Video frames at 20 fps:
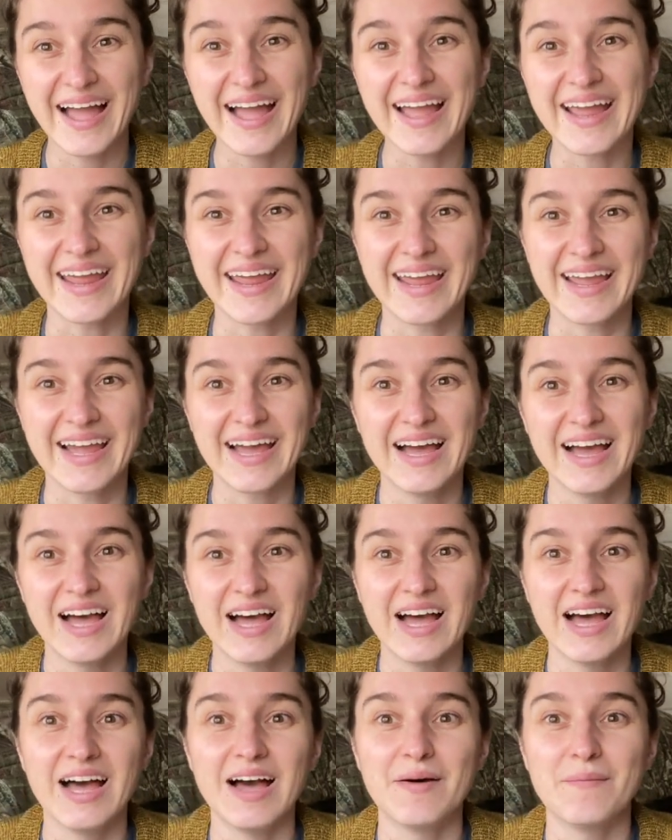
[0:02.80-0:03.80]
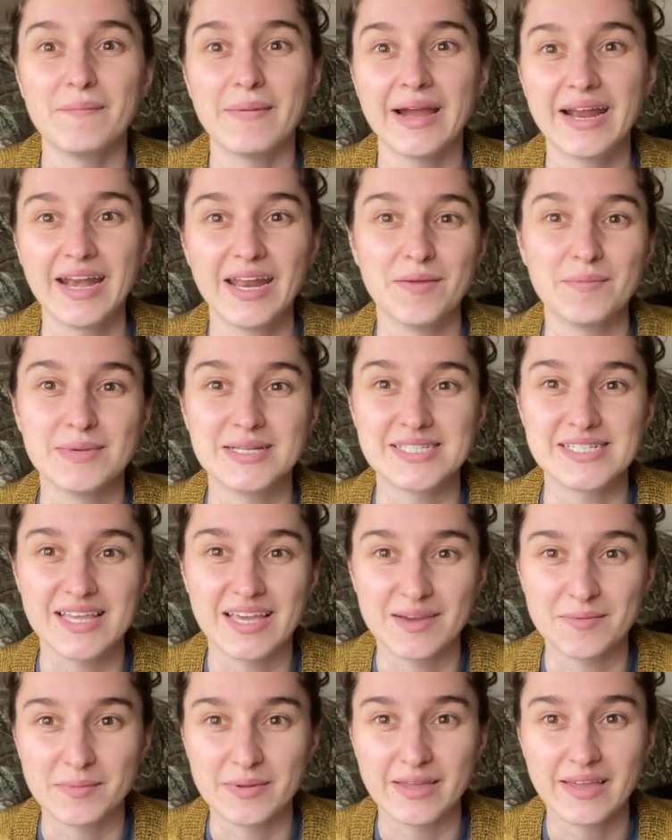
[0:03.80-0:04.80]
Hi, my name is
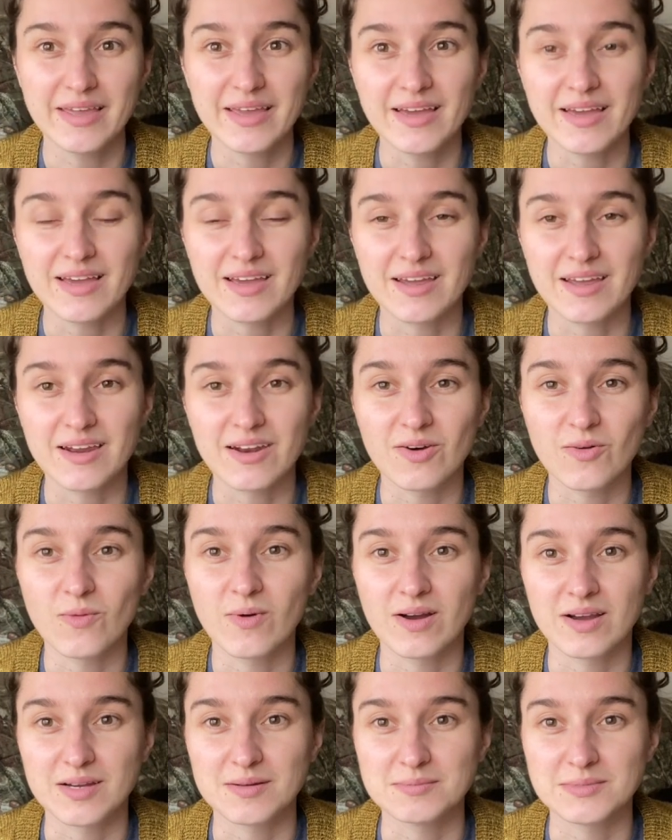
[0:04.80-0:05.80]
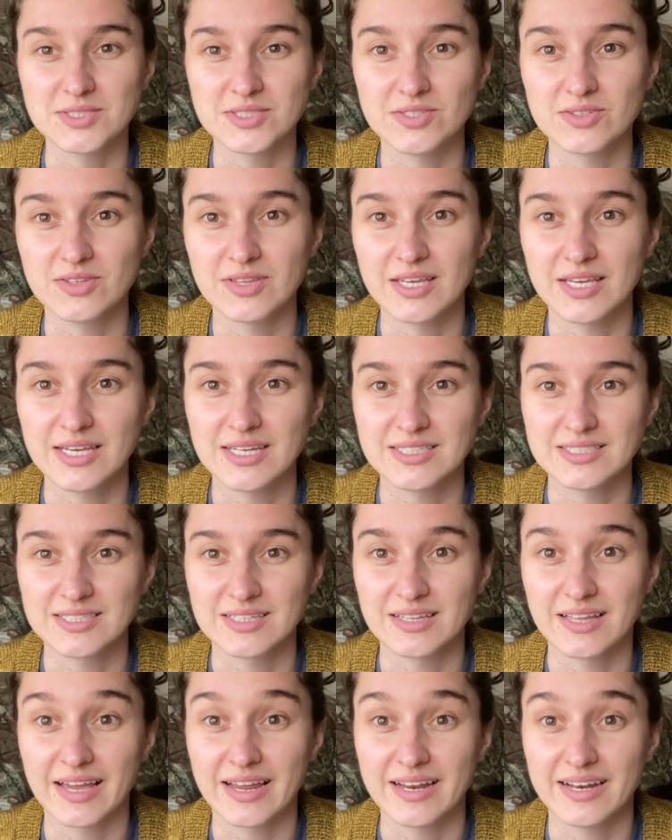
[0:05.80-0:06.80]
Emily, and welcome to the
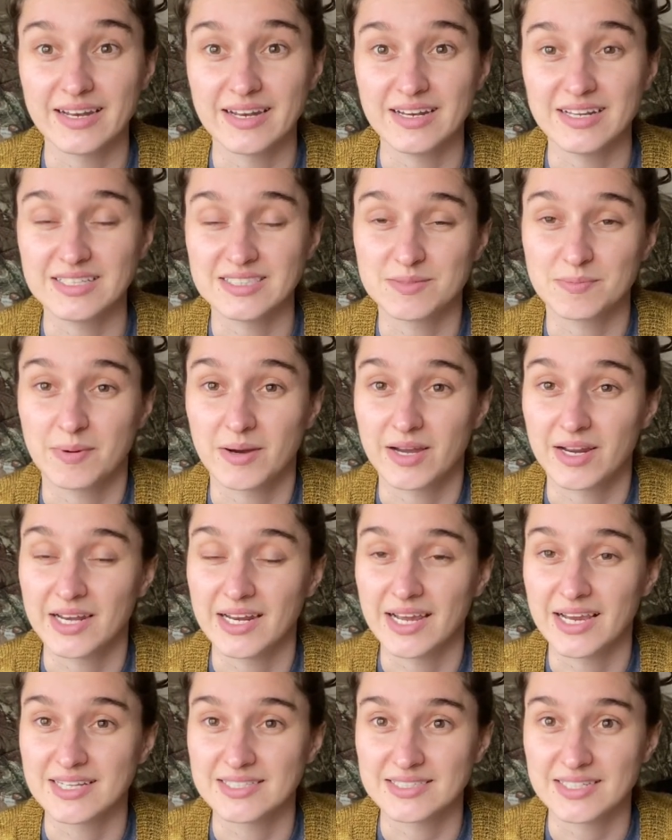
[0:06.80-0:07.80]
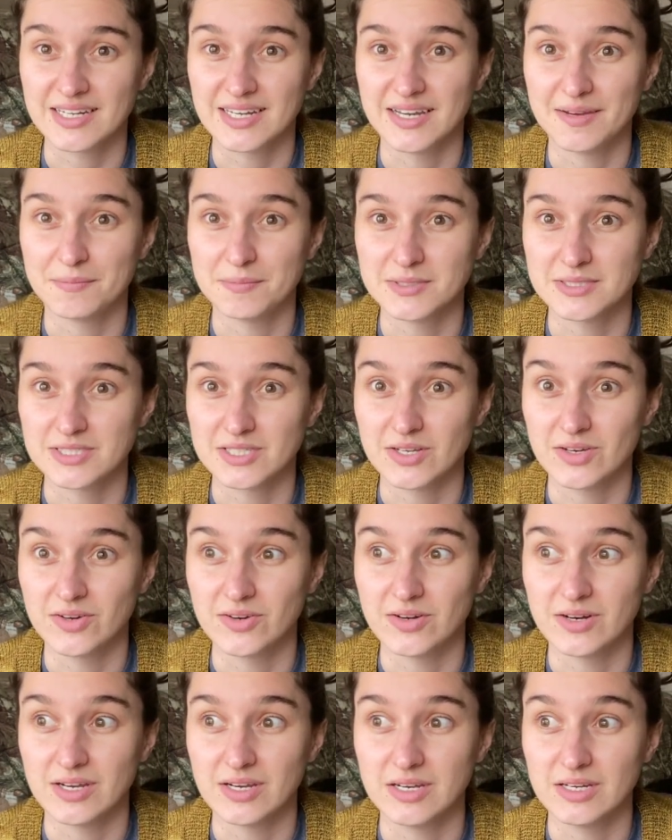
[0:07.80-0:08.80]
Delight Knits podcast
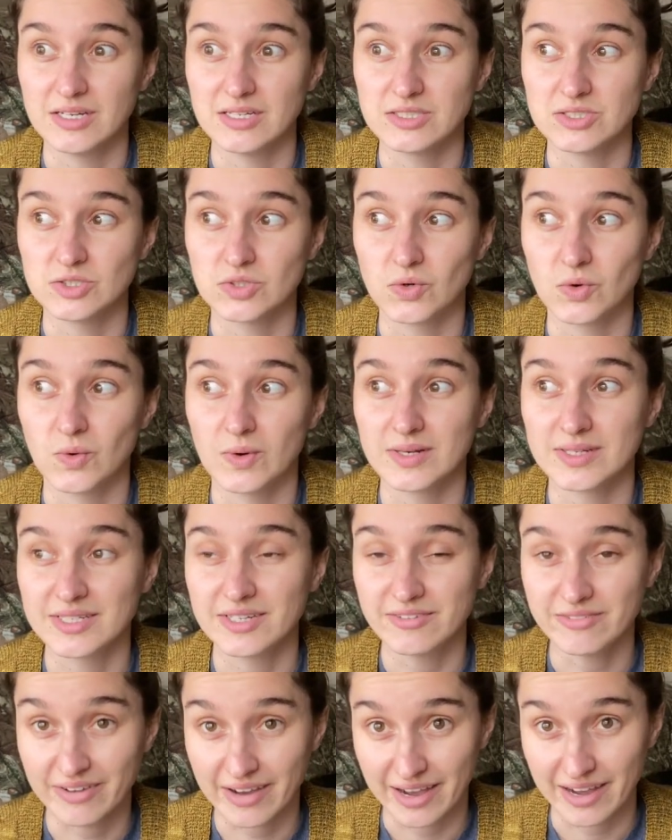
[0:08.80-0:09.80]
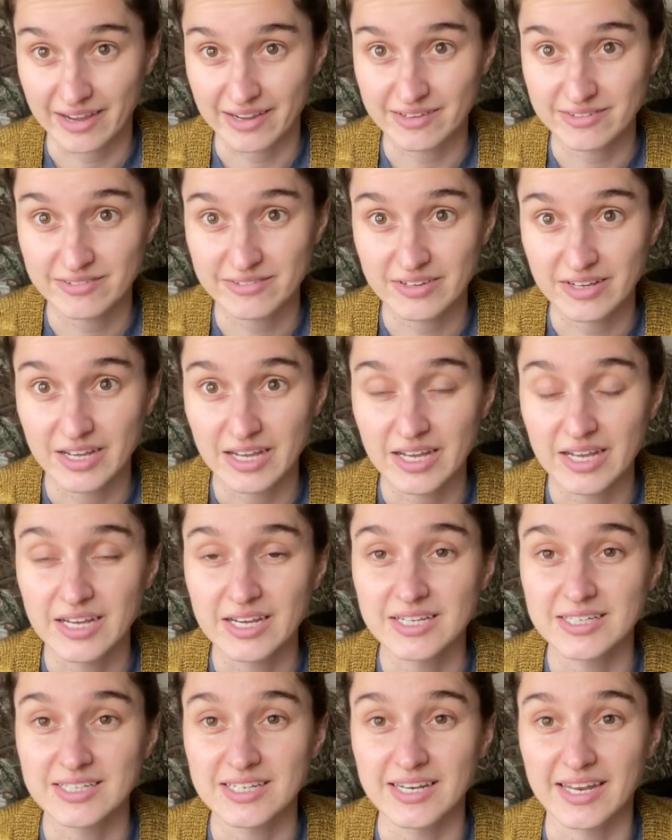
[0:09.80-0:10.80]
episode 25.
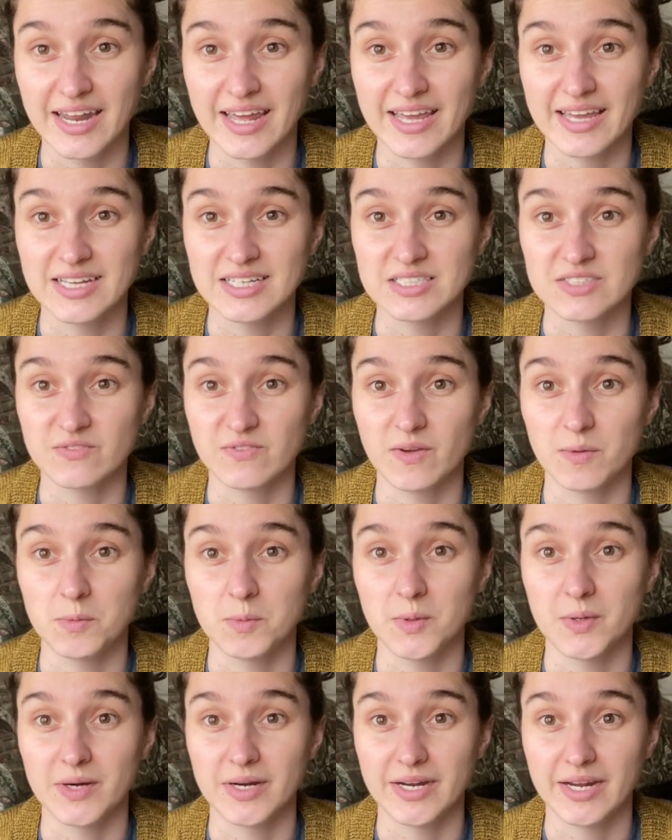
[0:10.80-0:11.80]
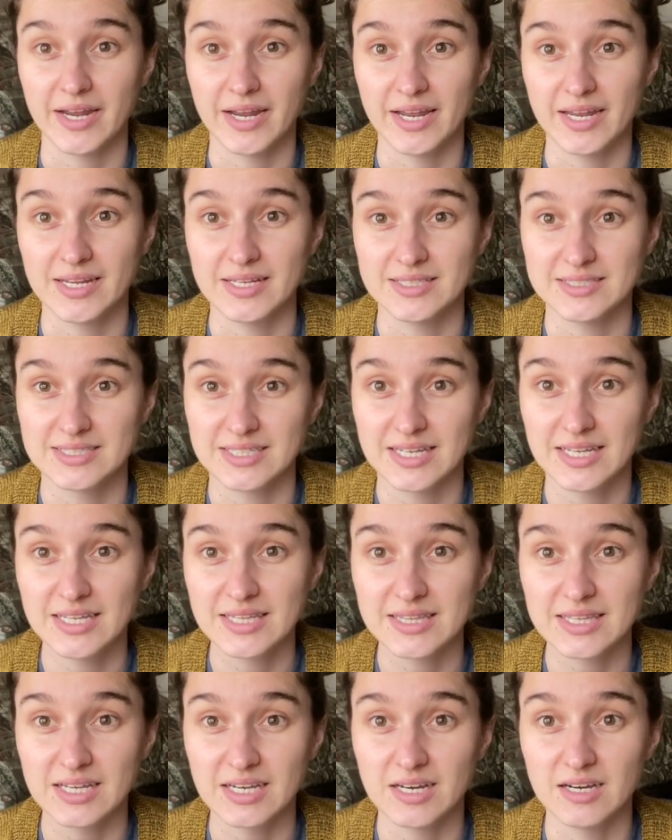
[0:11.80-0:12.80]
Today is February
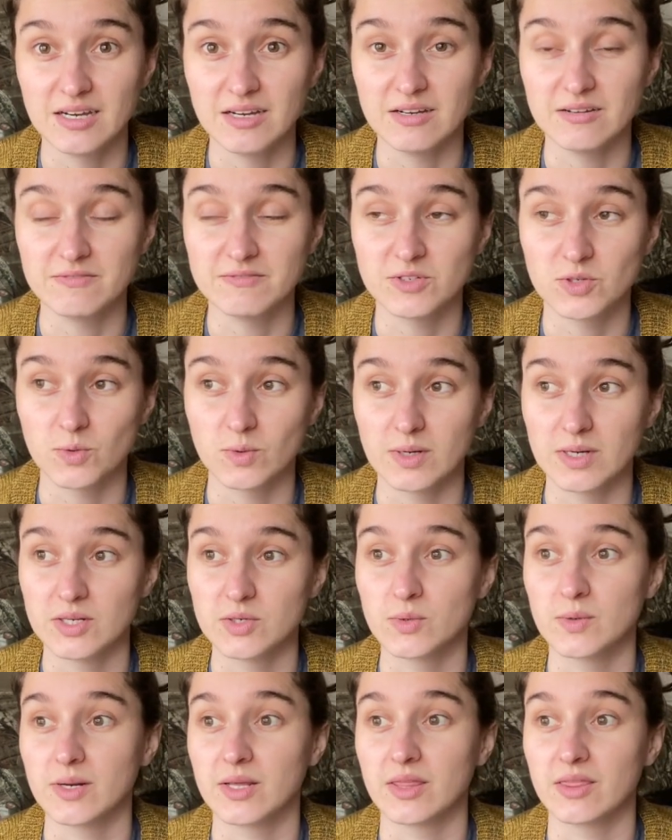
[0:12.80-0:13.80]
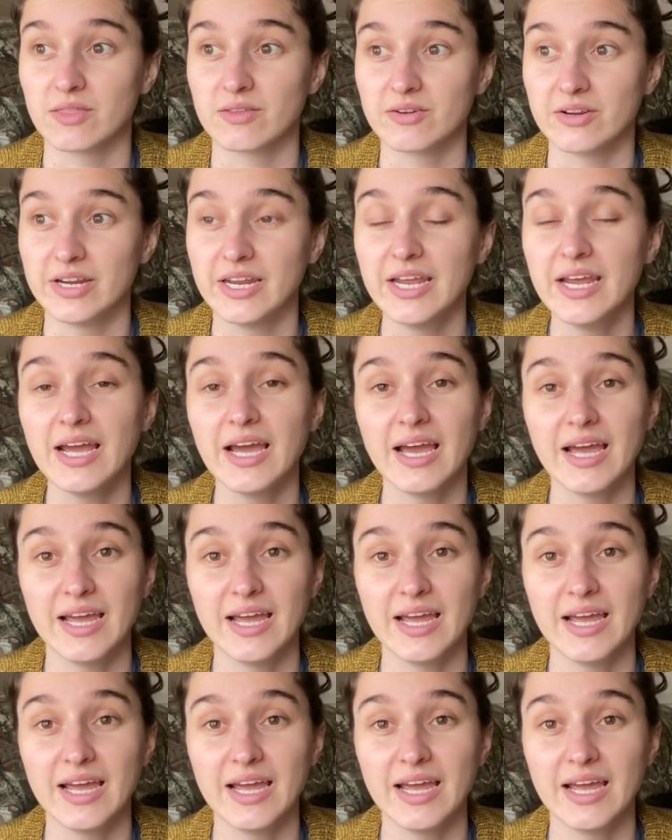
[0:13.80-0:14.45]
18th of 2023,